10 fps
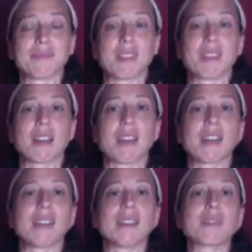The
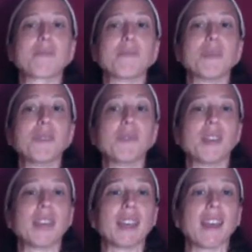thighs are
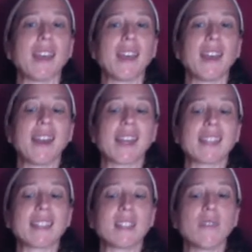moving, and
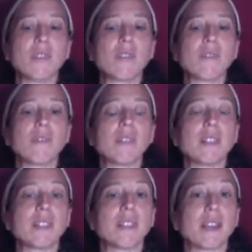see if you can feel